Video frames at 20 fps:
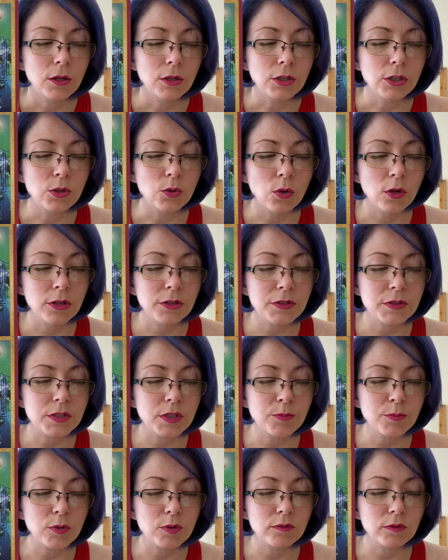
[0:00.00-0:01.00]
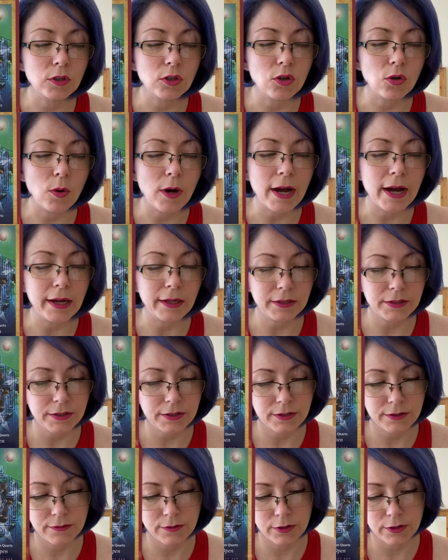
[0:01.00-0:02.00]
Your simple
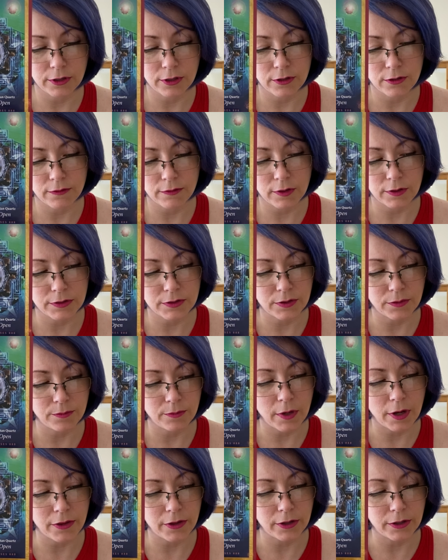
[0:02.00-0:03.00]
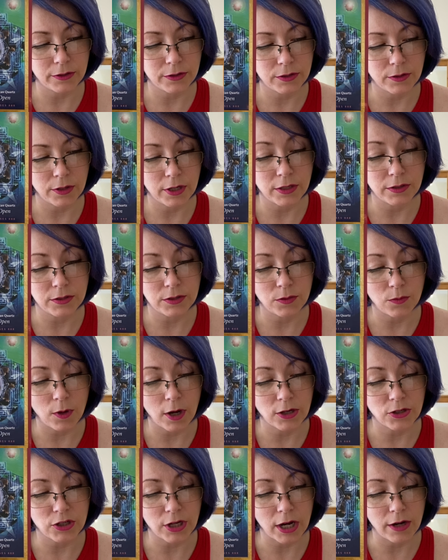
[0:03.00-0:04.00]
request for the Universal Mother is to
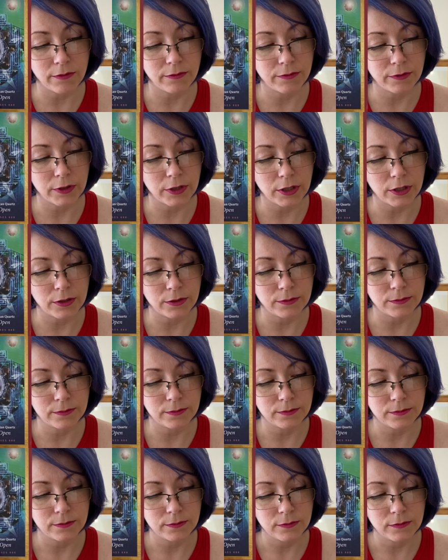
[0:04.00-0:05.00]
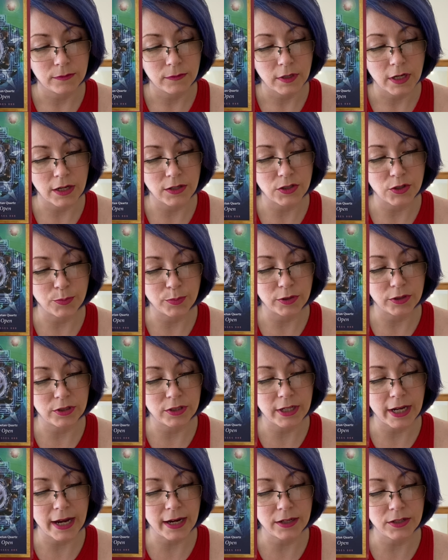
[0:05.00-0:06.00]
watch out for you and to
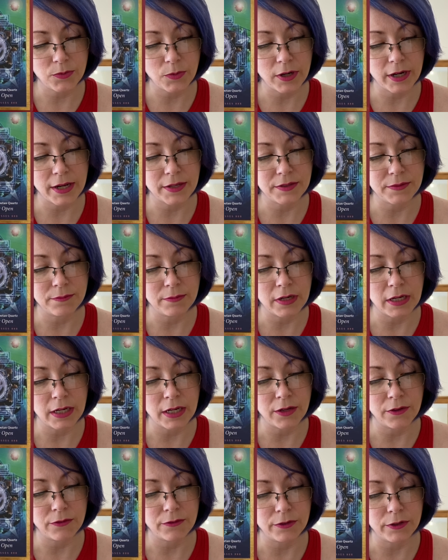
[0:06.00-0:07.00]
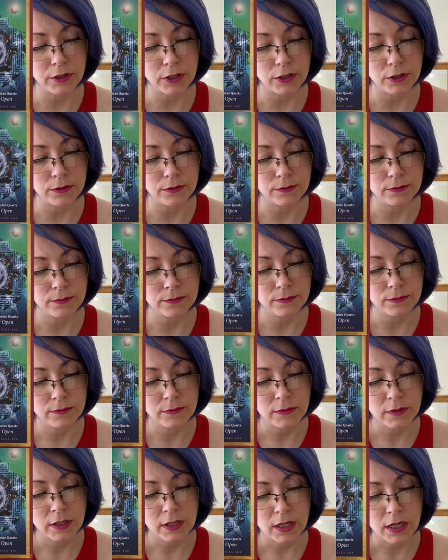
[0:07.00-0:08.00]
protect what has meaning for you.
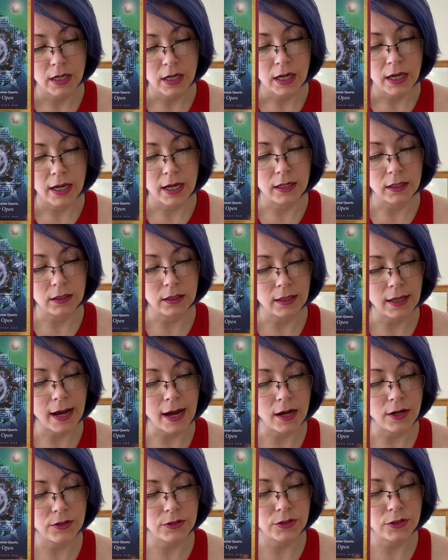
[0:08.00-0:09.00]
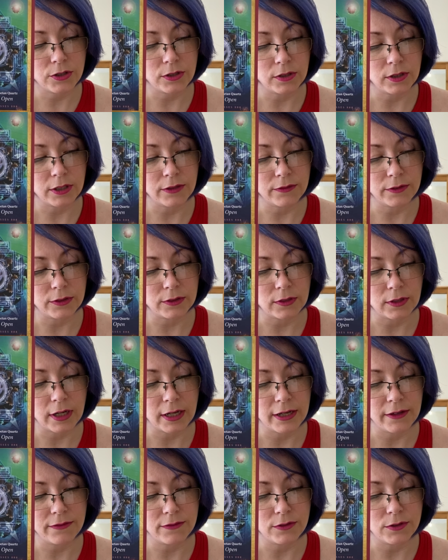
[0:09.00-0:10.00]
It allows you to live your
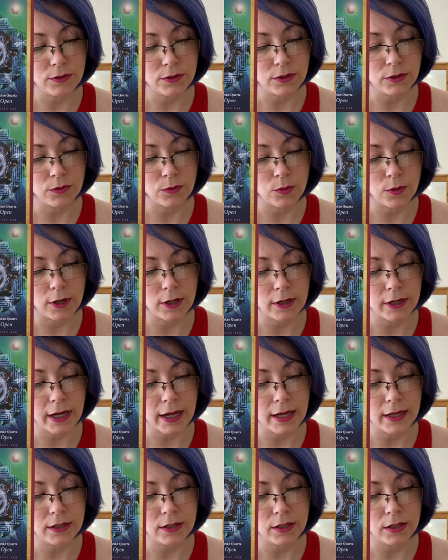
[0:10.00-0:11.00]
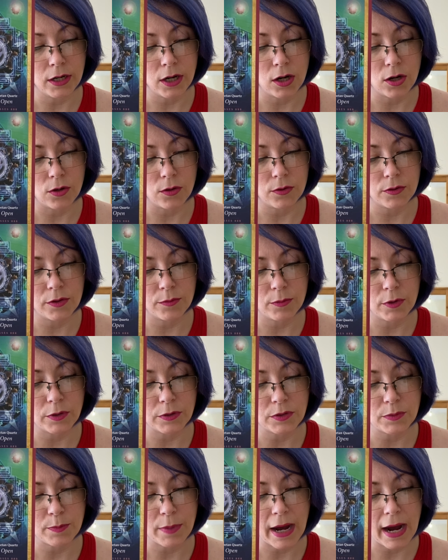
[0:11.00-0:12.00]
life, do your work, and know the
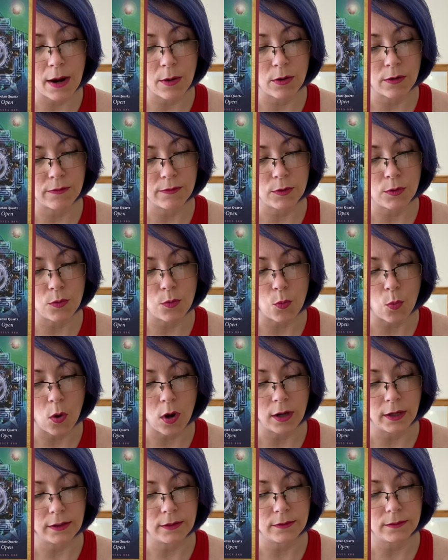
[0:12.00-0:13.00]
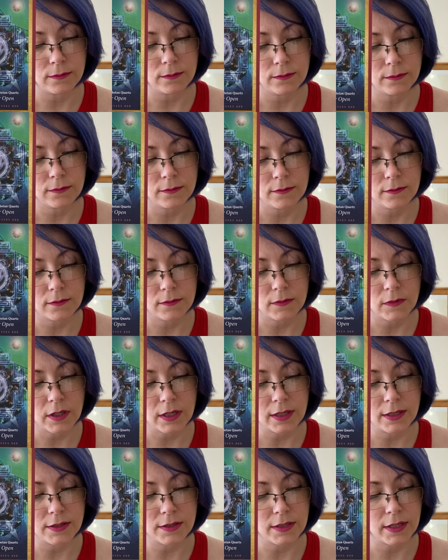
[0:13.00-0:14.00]
most powerful one
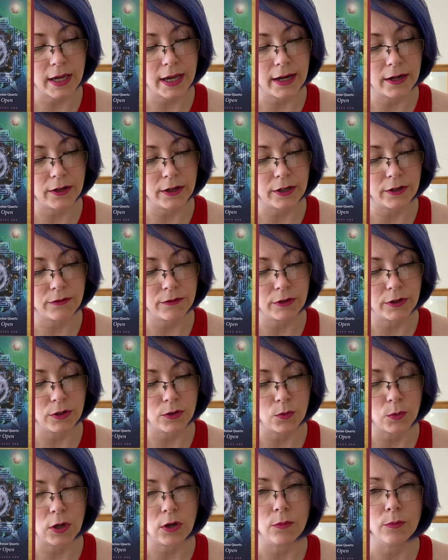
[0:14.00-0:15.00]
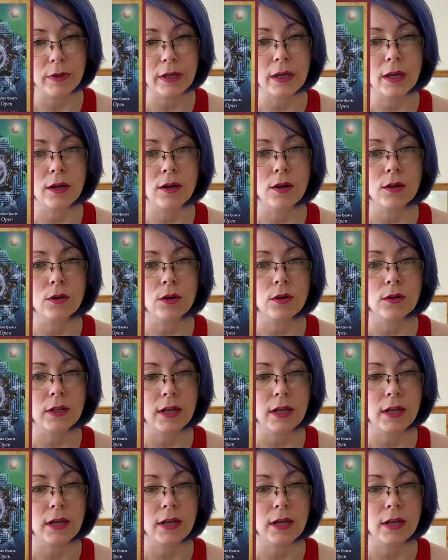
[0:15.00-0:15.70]
is caring for your well-being on all